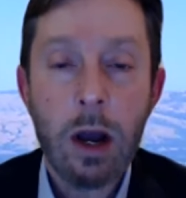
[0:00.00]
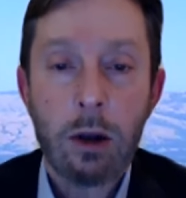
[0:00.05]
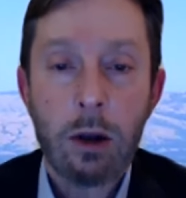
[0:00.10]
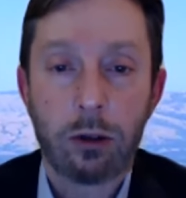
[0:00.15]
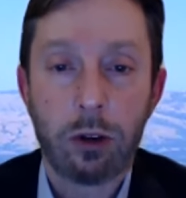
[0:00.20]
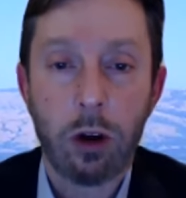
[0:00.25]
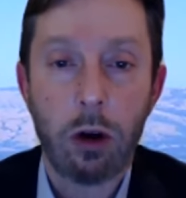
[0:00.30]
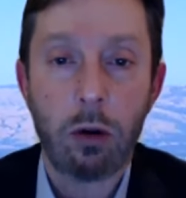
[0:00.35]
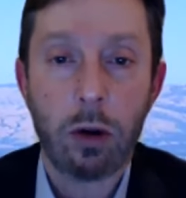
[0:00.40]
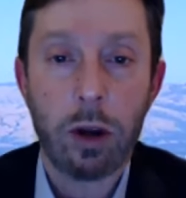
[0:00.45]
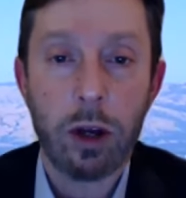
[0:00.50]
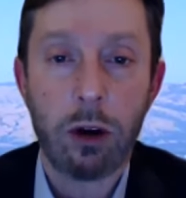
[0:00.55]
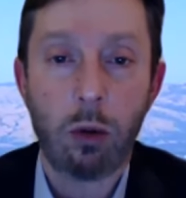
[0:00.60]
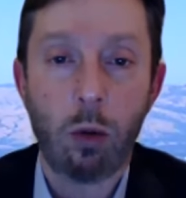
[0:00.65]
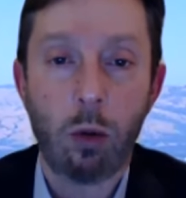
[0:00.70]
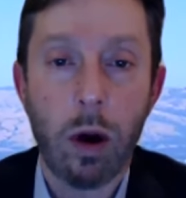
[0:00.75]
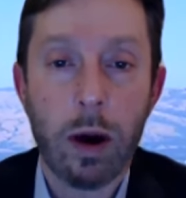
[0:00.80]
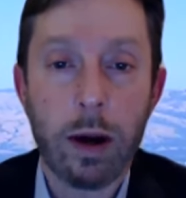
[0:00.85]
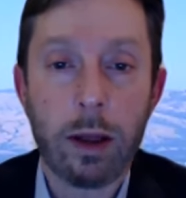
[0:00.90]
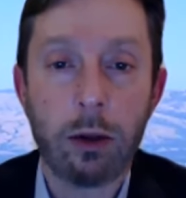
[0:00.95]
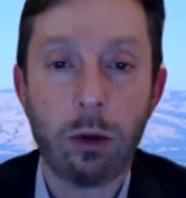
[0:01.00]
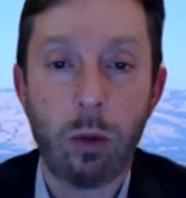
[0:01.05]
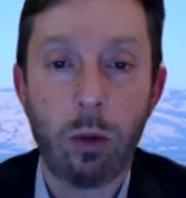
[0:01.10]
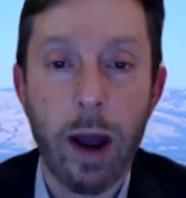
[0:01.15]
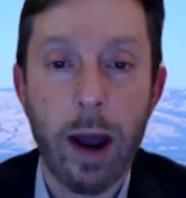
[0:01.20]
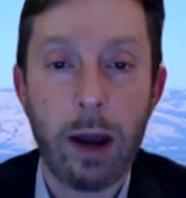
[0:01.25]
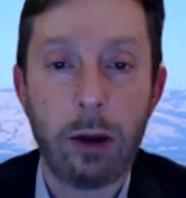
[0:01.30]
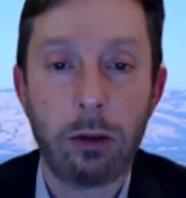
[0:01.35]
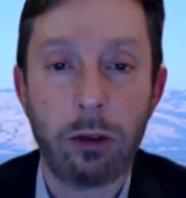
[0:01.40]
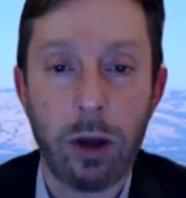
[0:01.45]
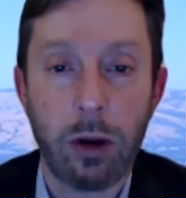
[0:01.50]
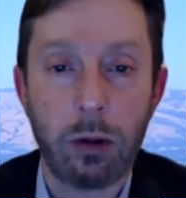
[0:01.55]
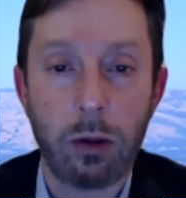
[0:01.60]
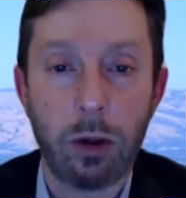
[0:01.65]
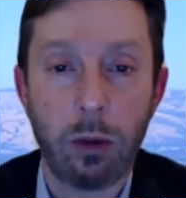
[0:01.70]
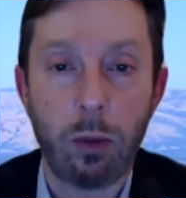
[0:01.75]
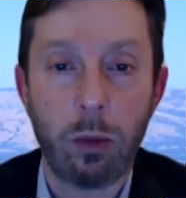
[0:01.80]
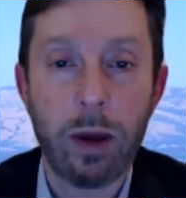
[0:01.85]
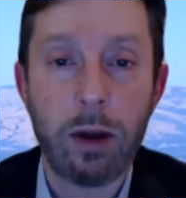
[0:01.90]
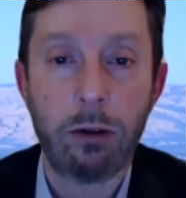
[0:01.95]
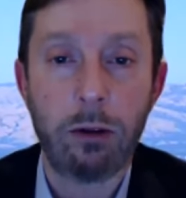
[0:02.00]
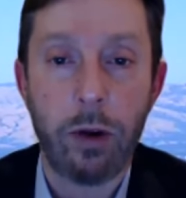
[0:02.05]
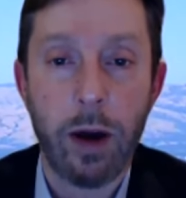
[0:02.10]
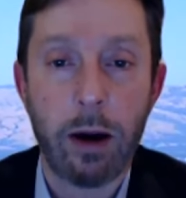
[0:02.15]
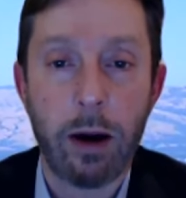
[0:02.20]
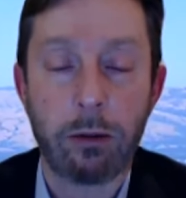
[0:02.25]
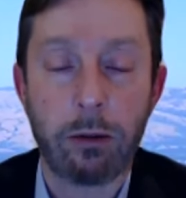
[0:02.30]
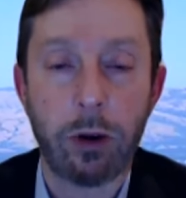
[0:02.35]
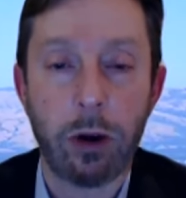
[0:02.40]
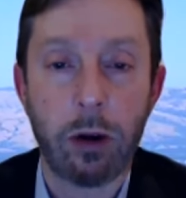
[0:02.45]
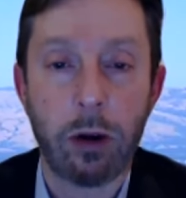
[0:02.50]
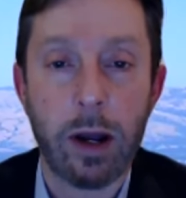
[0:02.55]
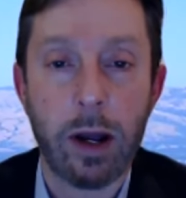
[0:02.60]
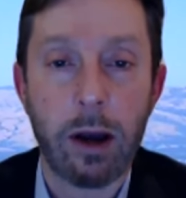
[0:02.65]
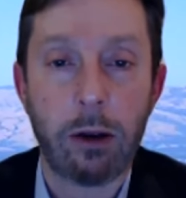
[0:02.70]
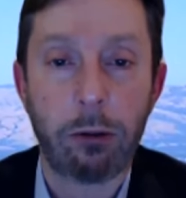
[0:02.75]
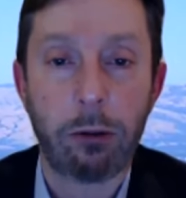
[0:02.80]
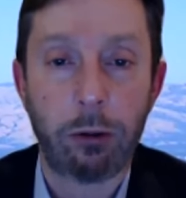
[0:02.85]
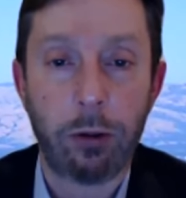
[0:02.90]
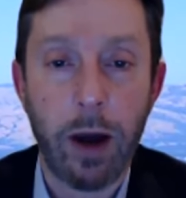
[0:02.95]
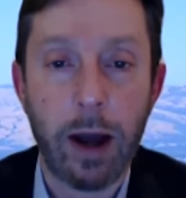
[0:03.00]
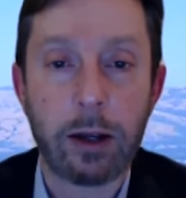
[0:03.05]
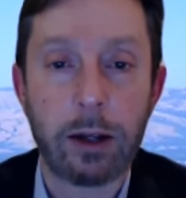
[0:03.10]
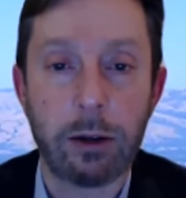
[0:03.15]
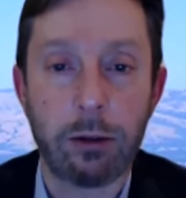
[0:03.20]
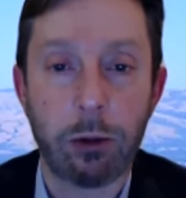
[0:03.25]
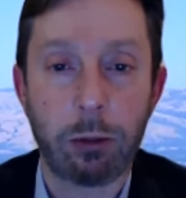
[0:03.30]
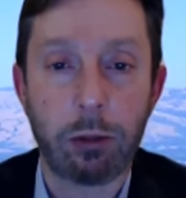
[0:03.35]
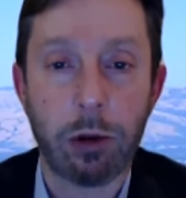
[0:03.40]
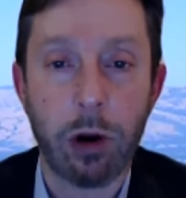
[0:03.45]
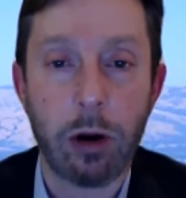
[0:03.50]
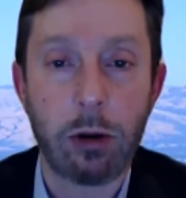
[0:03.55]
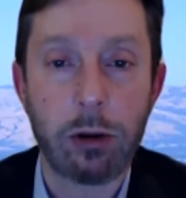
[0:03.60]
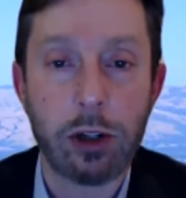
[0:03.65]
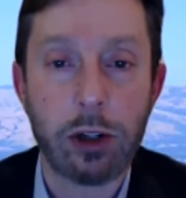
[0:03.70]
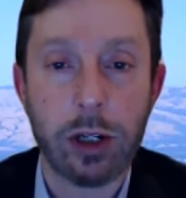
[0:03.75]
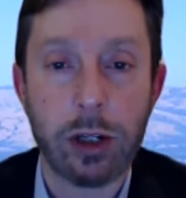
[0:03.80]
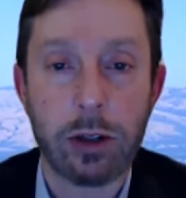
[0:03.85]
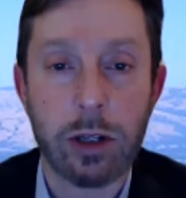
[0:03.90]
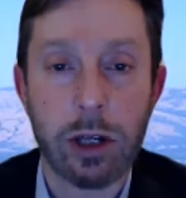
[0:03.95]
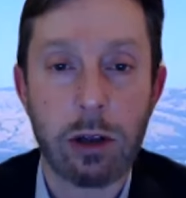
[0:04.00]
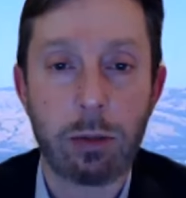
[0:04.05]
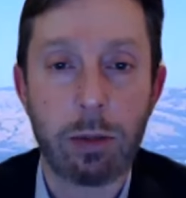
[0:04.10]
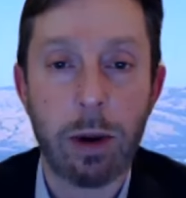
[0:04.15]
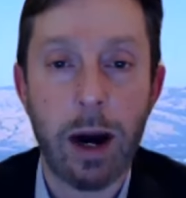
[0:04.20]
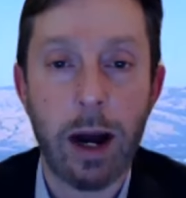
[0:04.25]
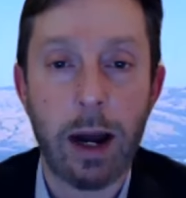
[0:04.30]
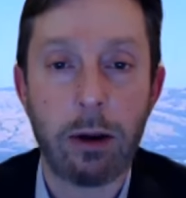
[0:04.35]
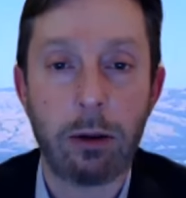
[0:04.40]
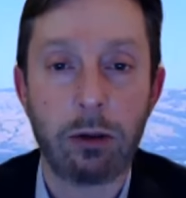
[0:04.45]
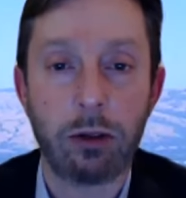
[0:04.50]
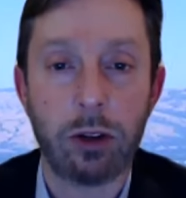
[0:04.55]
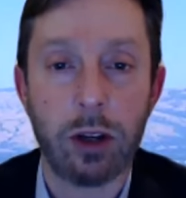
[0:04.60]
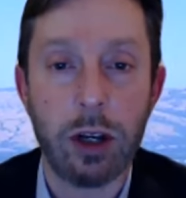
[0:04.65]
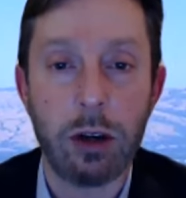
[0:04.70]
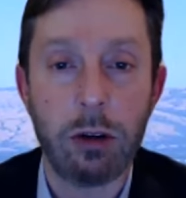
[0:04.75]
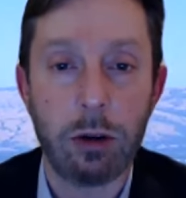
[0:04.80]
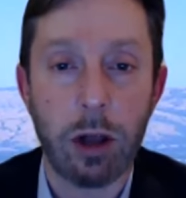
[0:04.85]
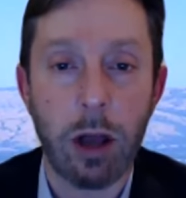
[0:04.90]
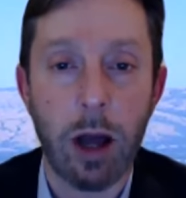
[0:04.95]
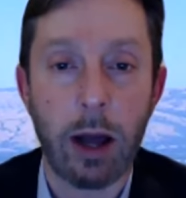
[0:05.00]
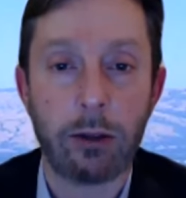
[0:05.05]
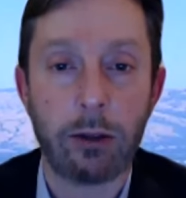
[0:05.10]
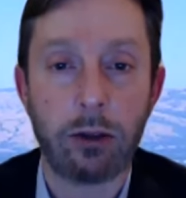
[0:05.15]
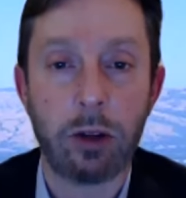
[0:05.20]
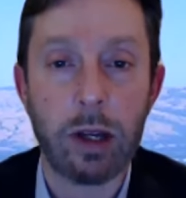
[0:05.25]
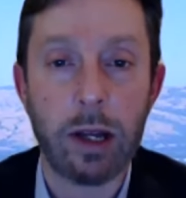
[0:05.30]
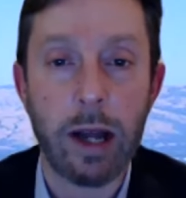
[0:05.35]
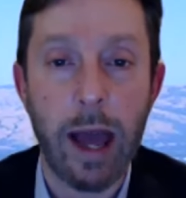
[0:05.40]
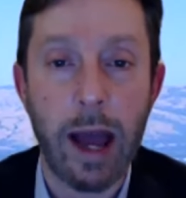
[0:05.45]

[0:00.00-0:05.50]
So, one of the ways that we found a very effective approach to synth bio is to utilize it